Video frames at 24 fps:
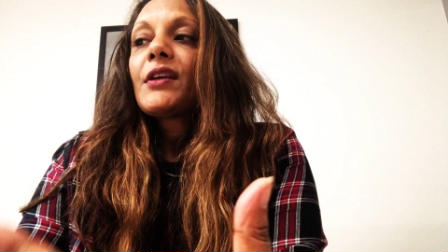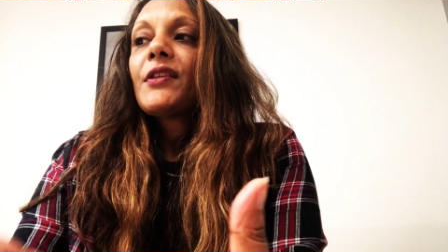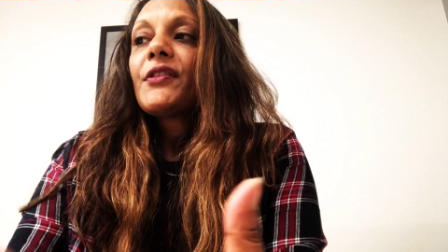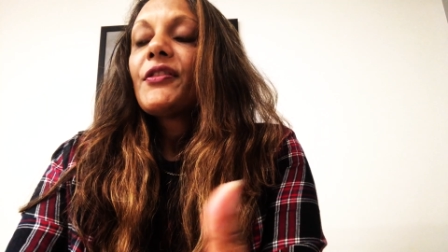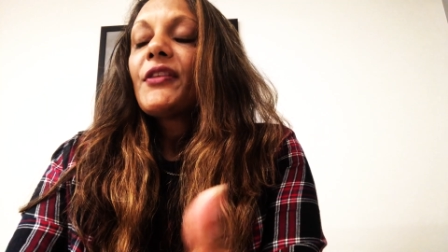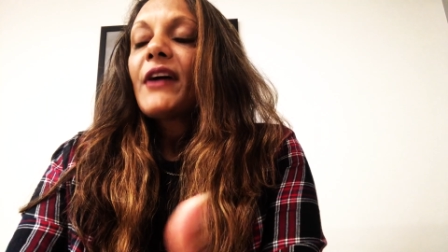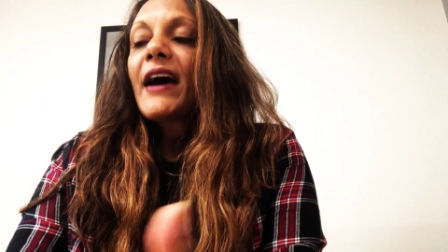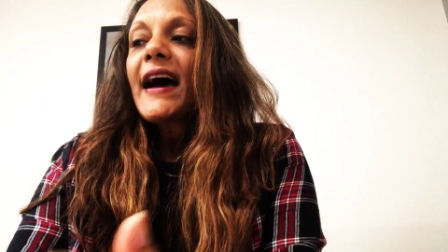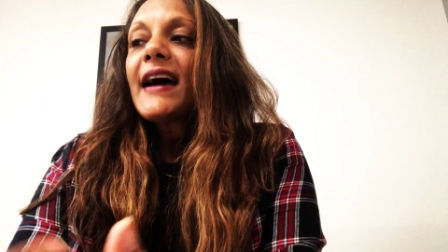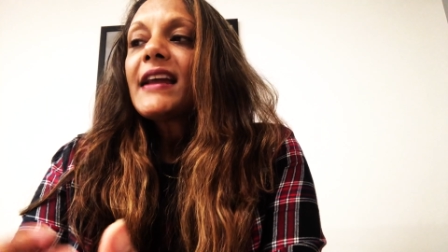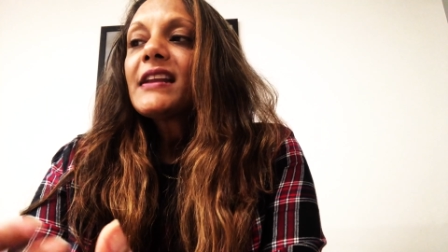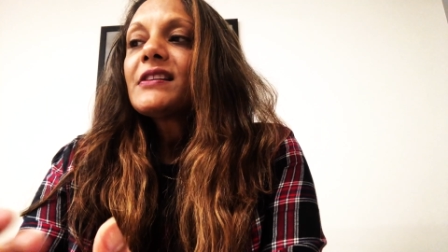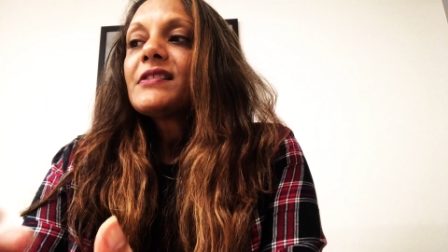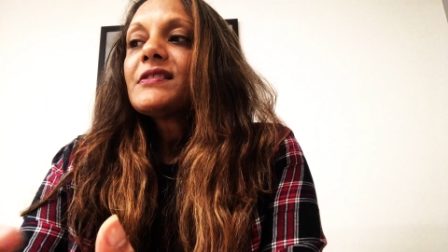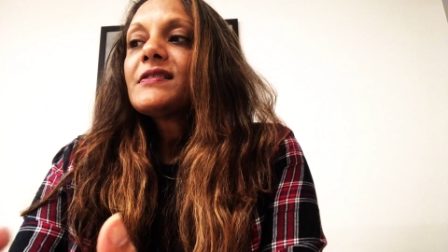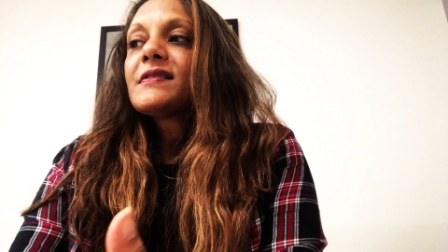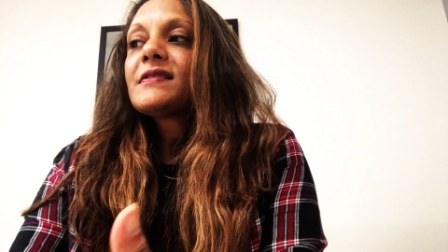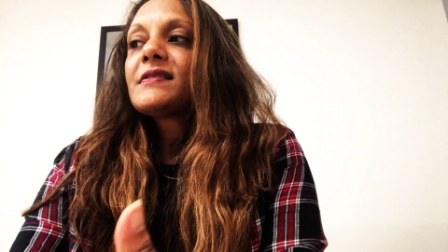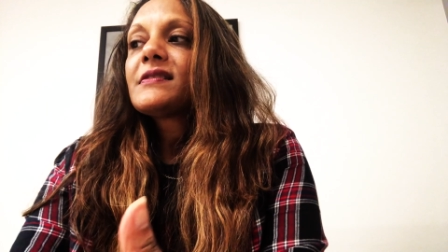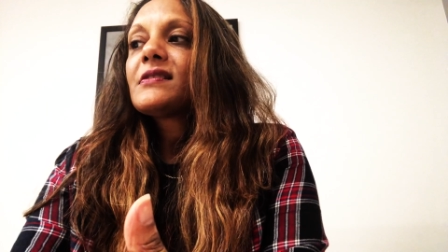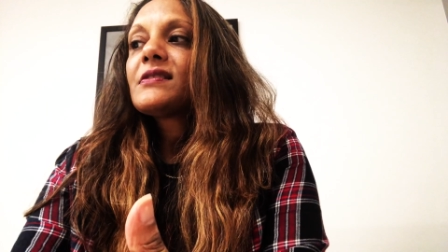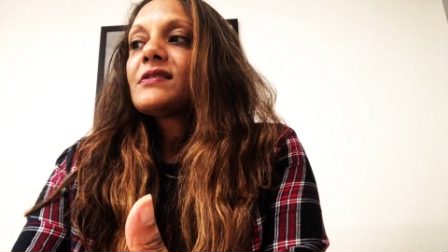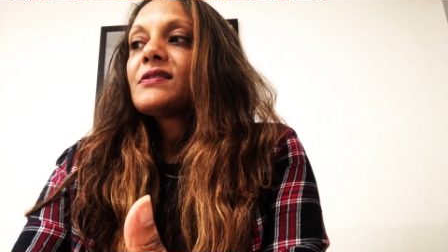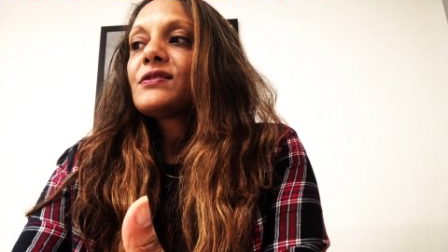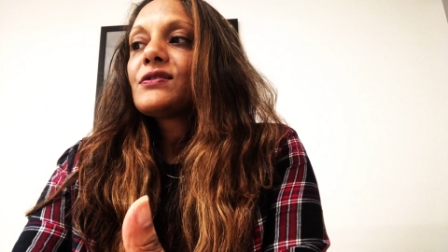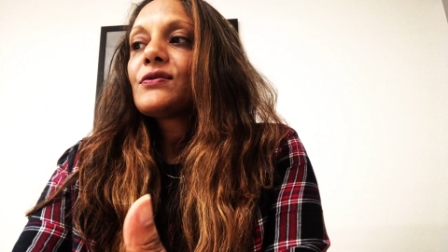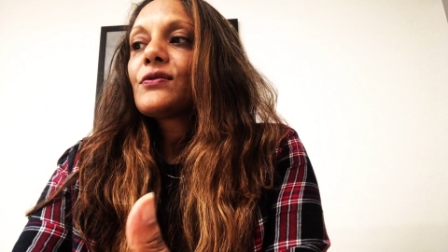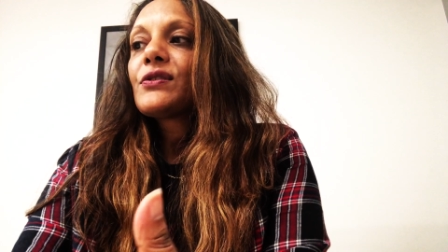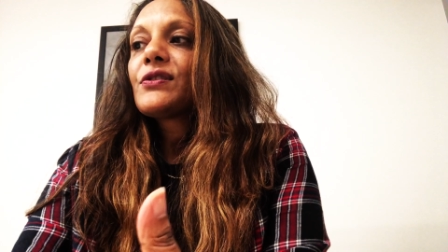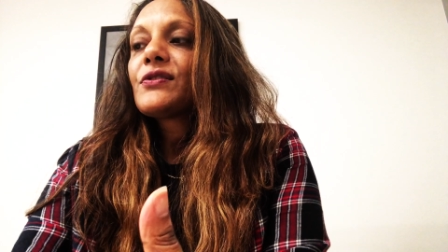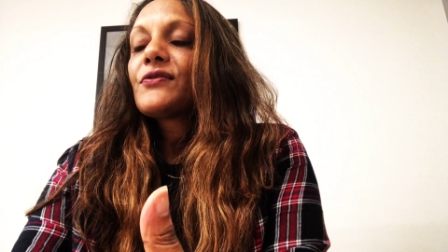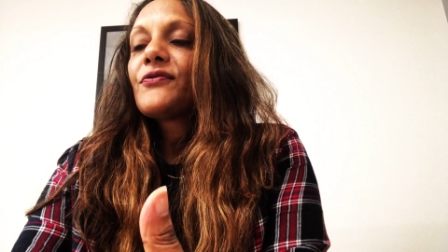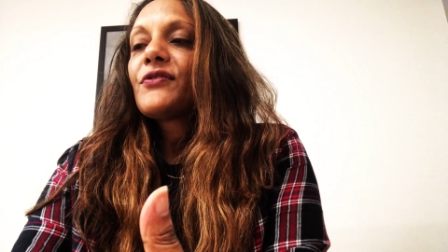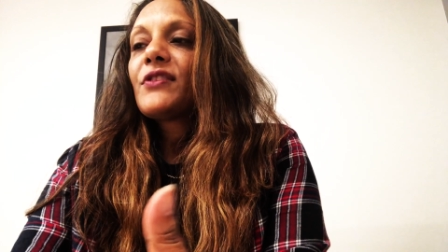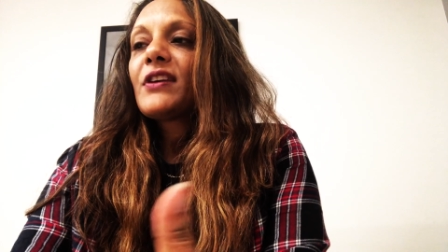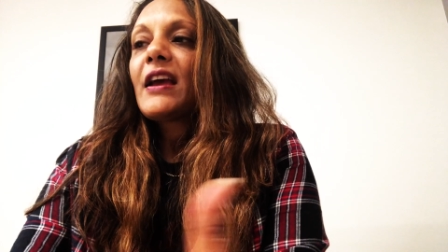that is sort
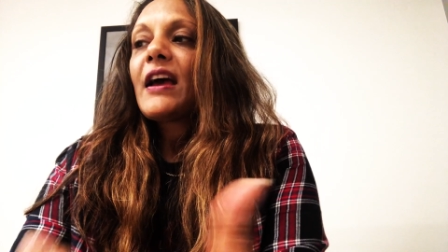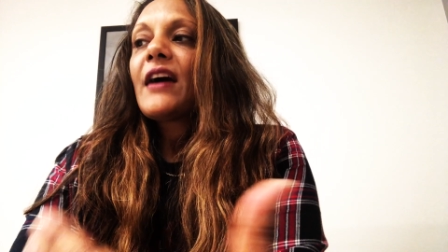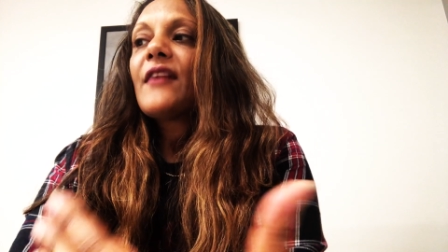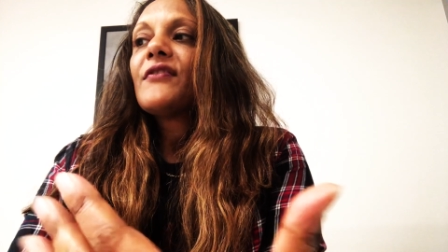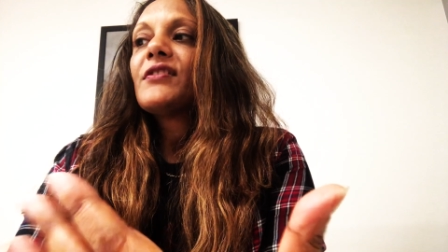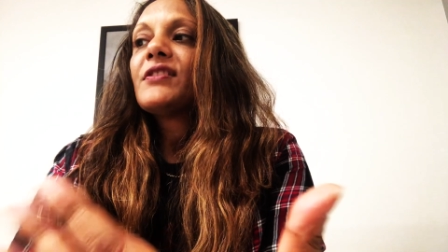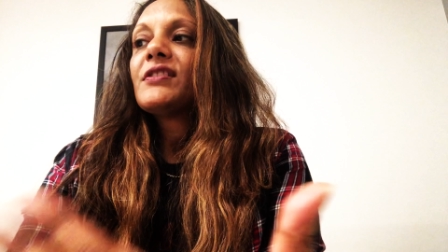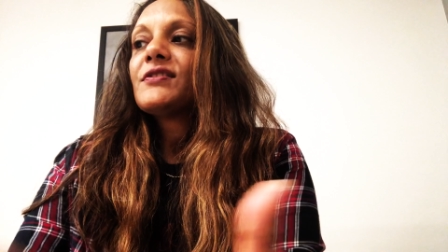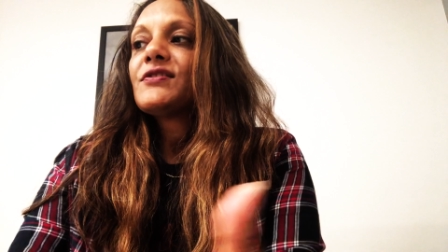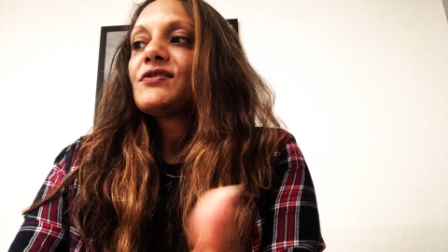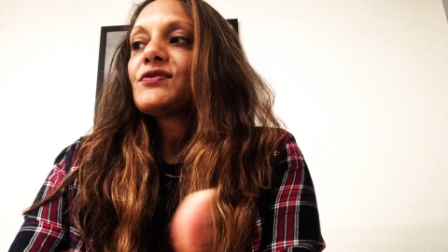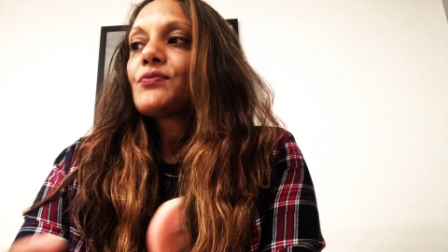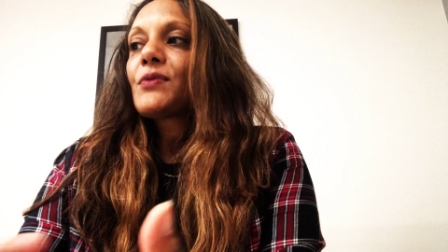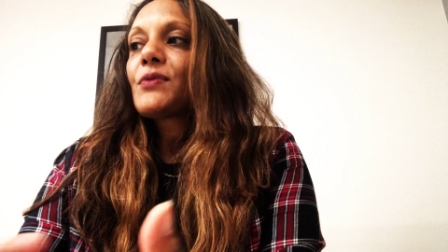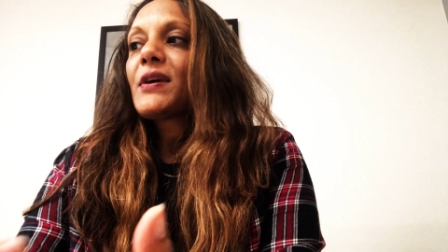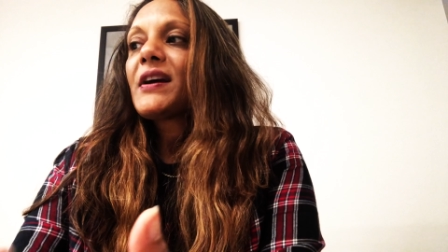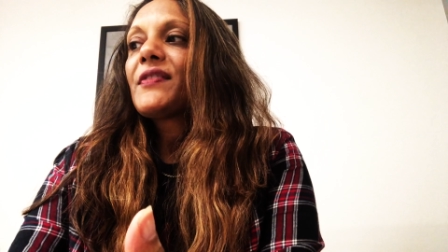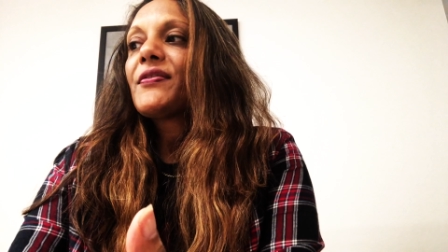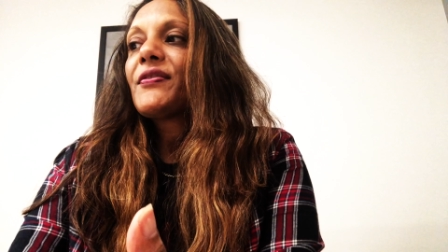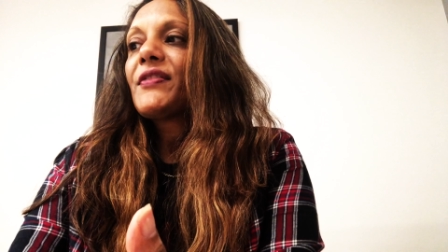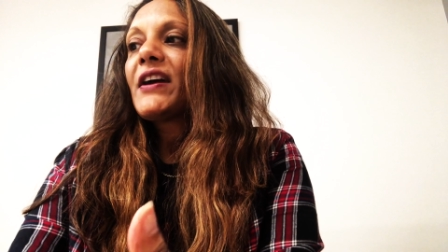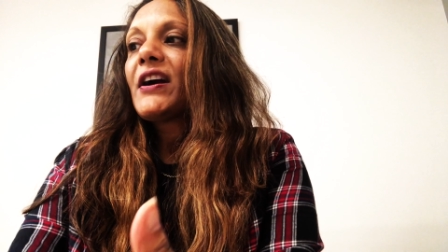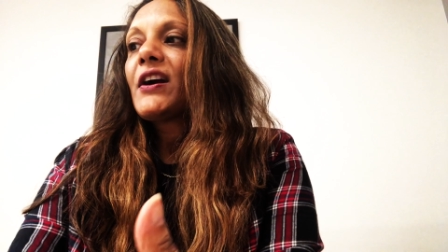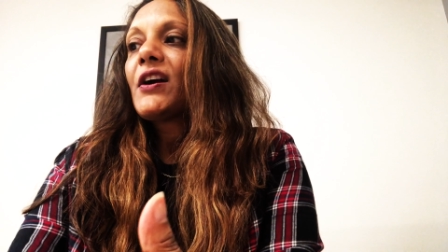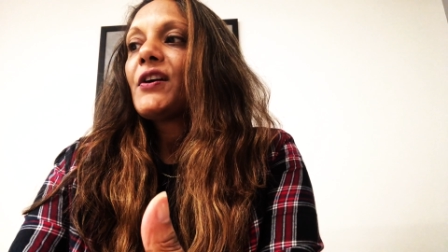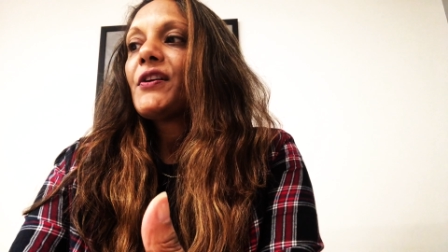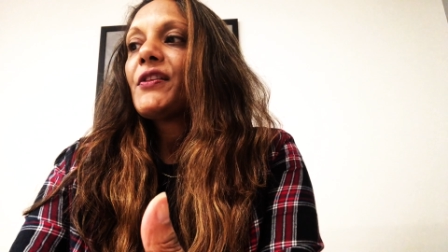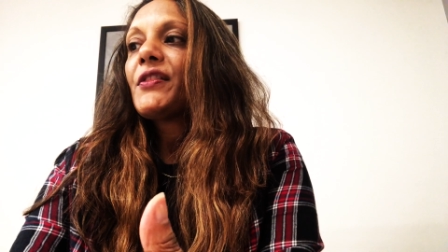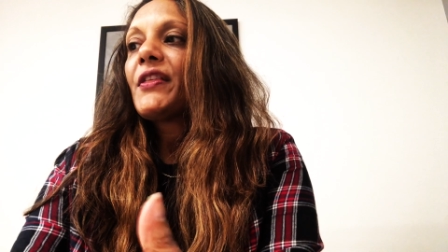of the evidence right there